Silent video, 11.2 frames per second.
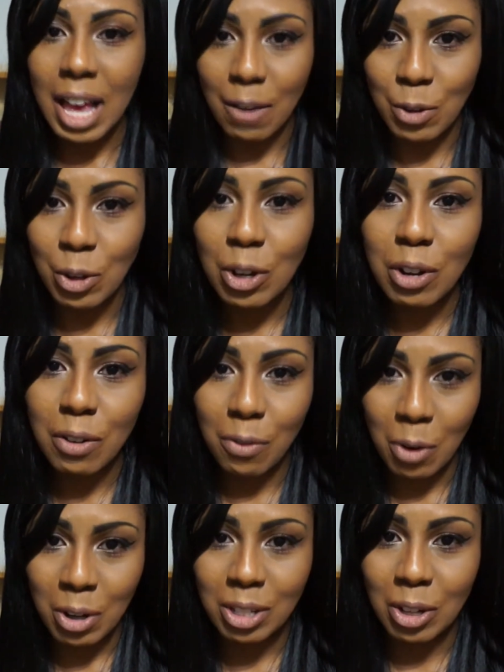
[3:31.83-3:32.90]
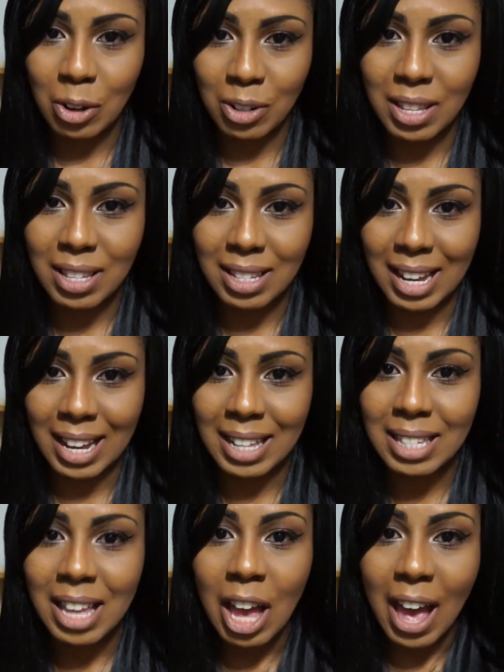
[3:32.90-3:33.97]
if you could afford to go to the
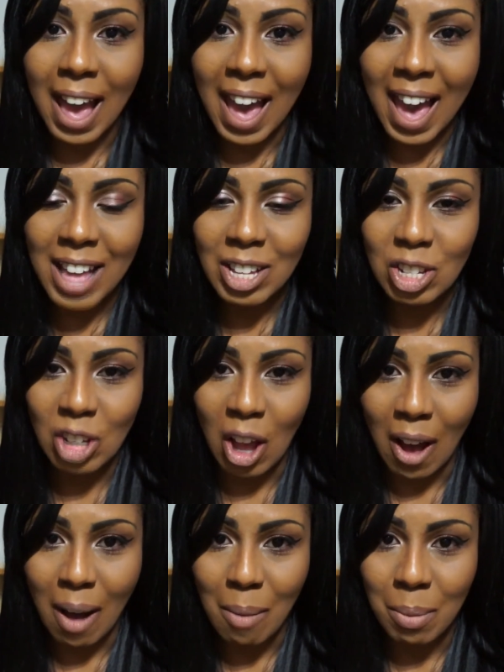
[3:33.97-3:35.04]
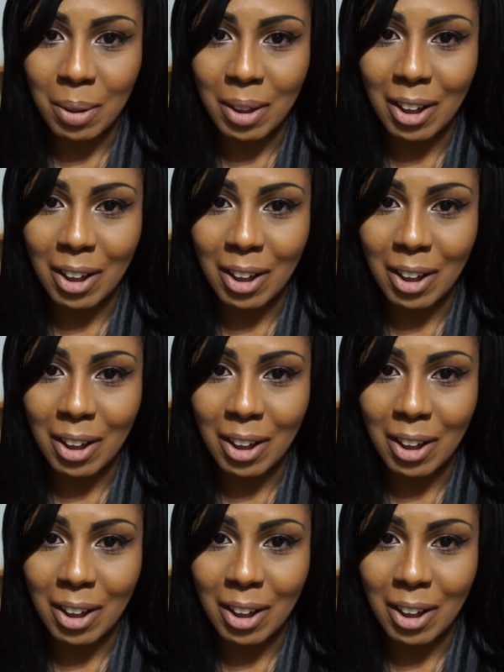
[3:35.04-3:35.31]
States and shop,